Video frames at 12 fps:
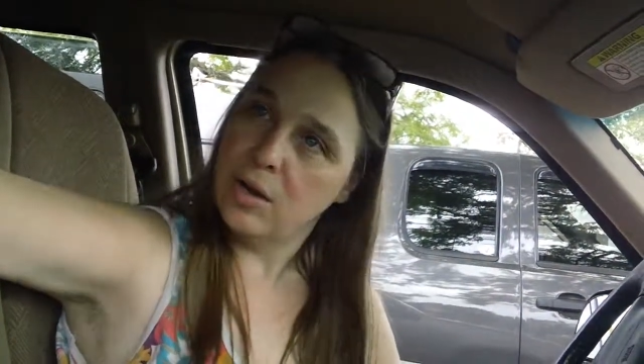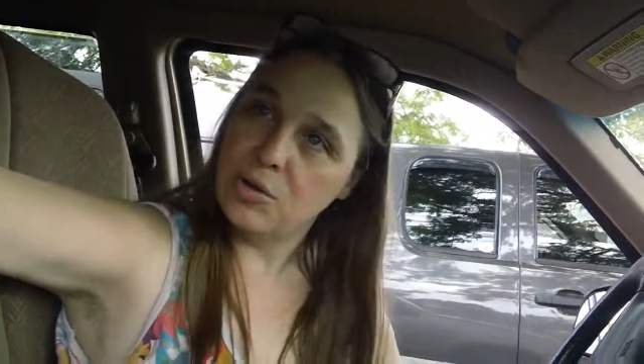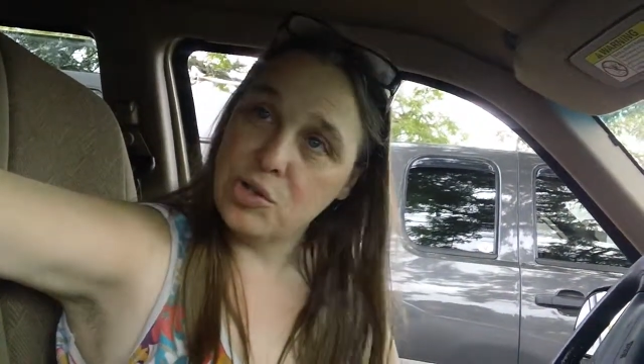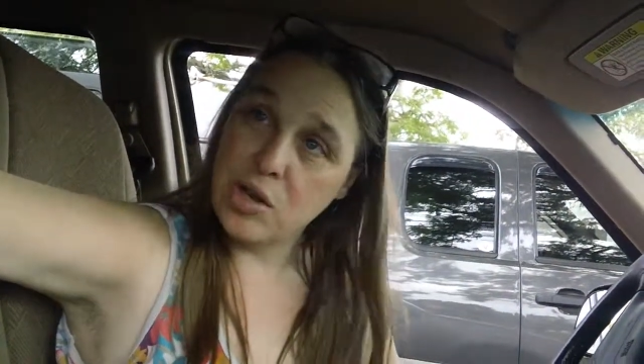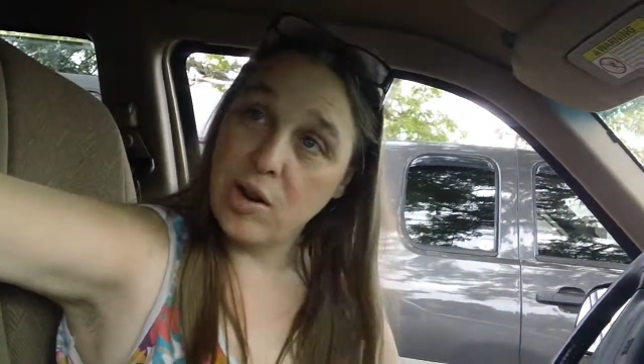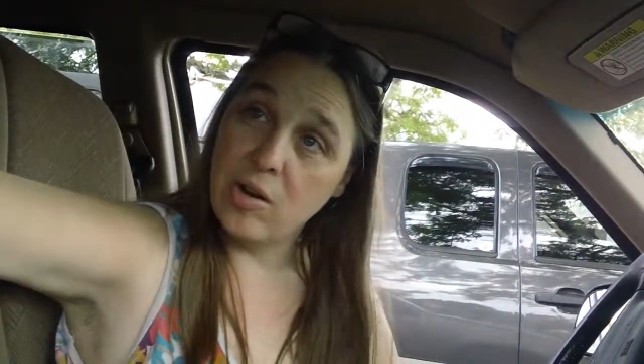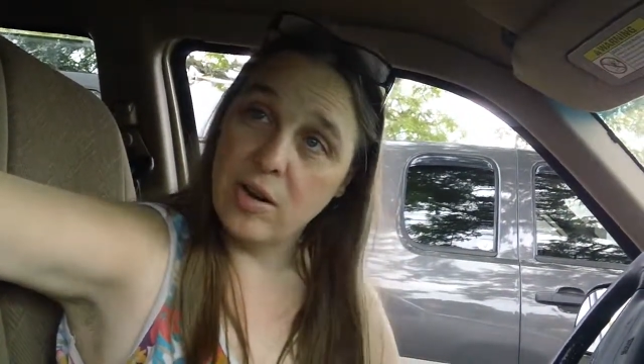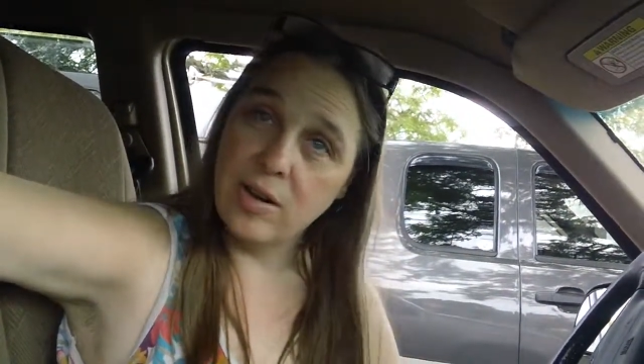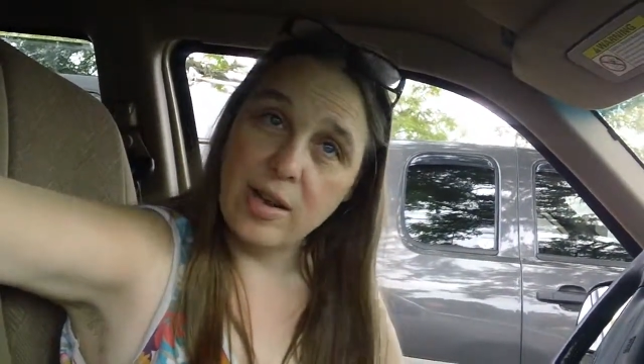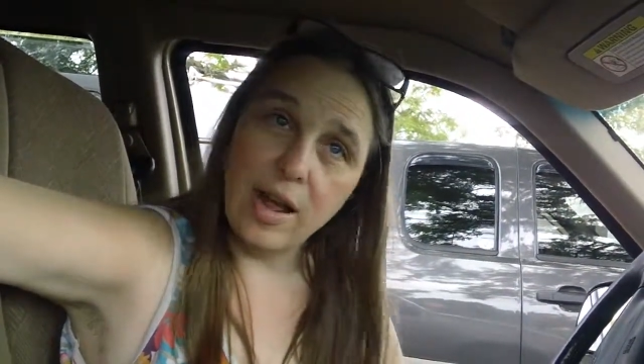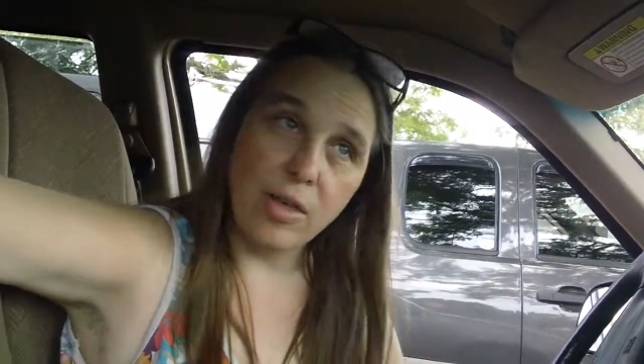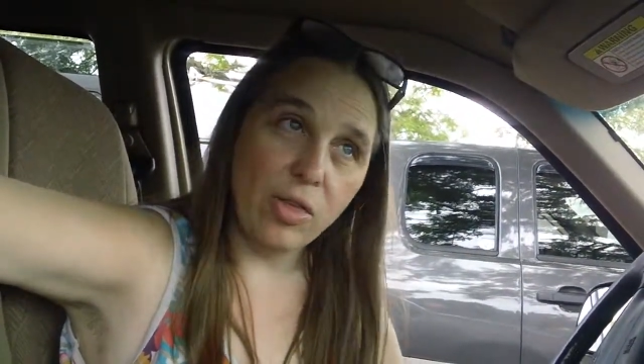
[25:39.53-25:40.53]
and scared her to
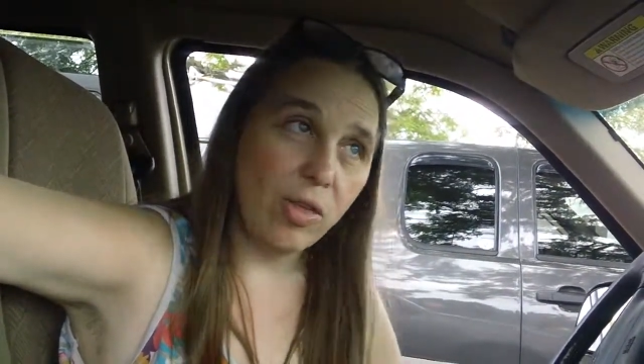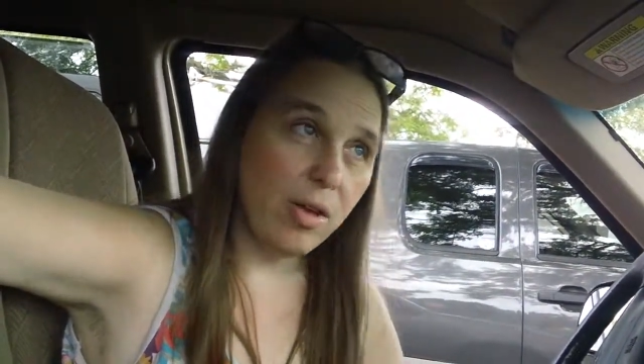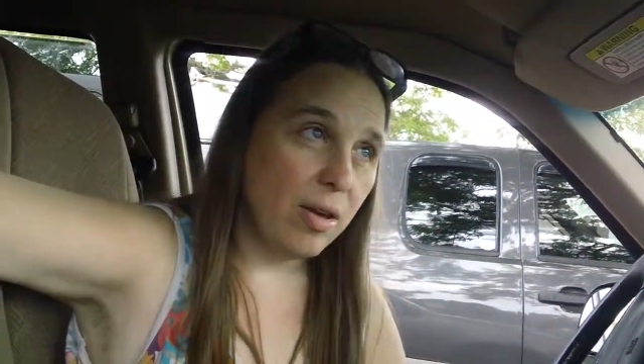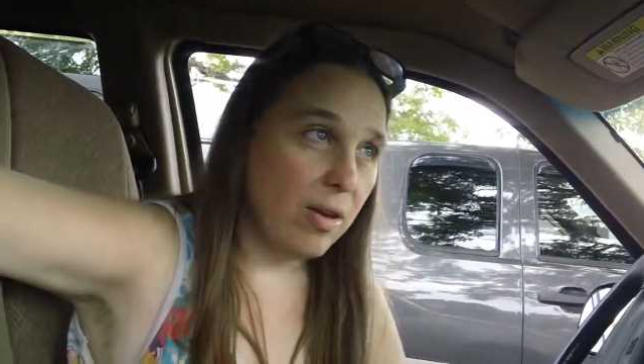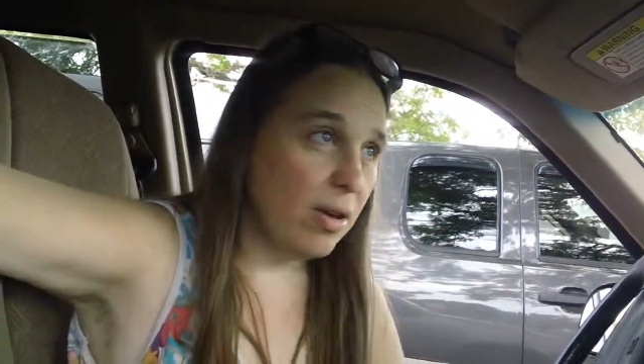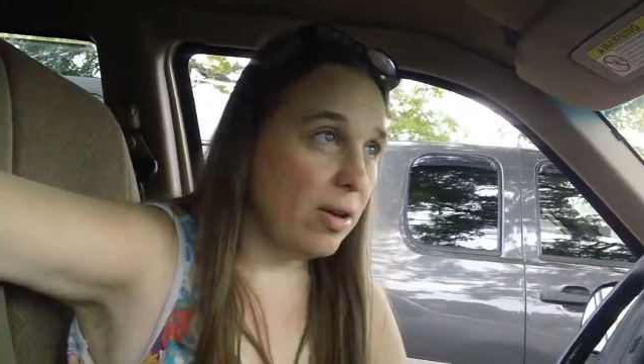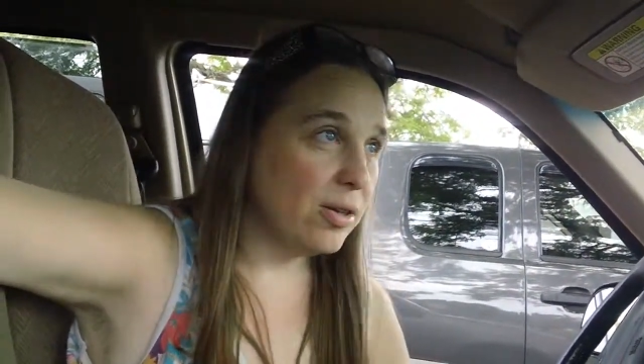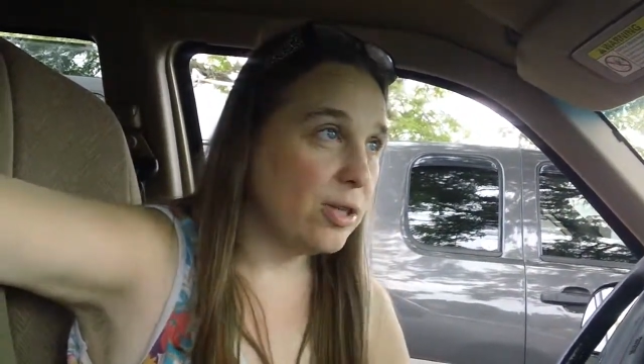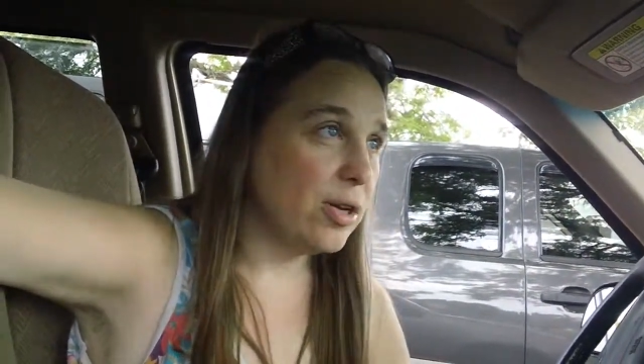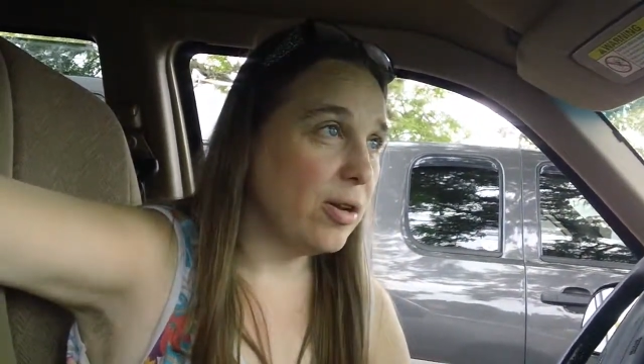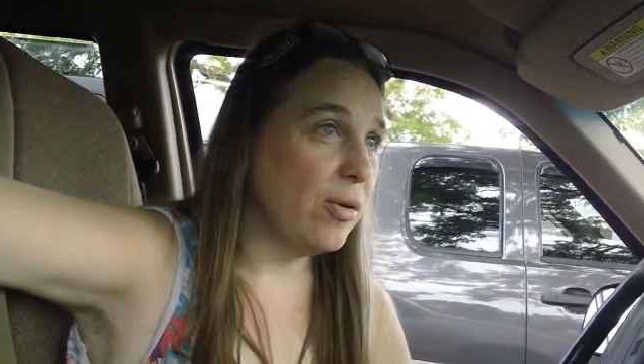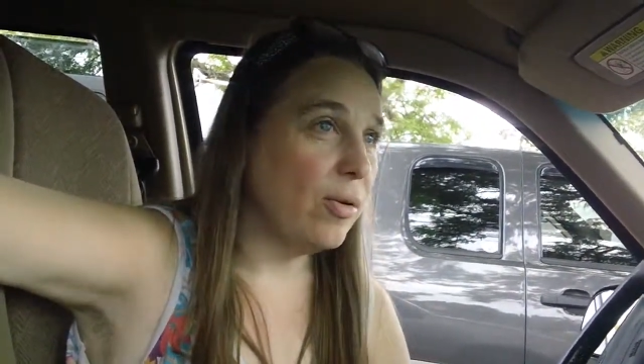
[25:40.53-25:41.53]
death.
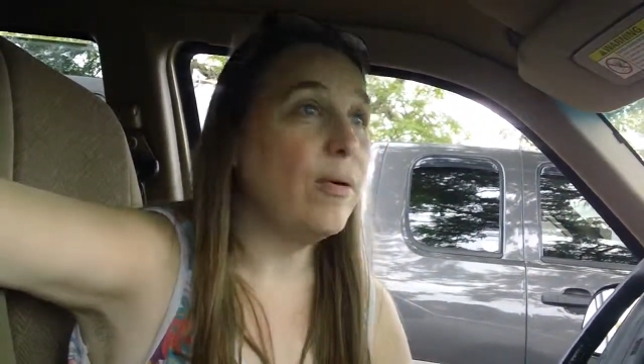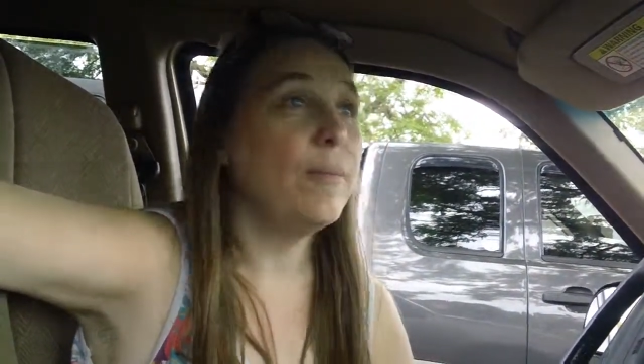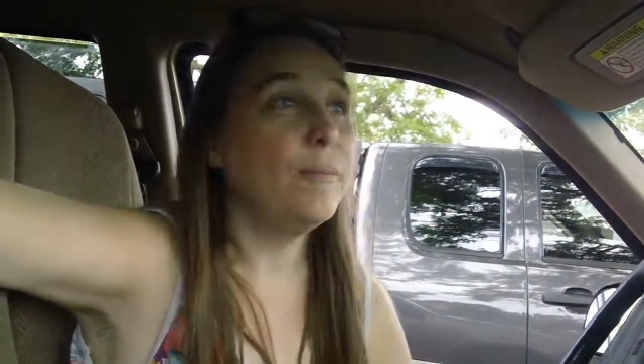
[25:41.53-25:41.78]
So,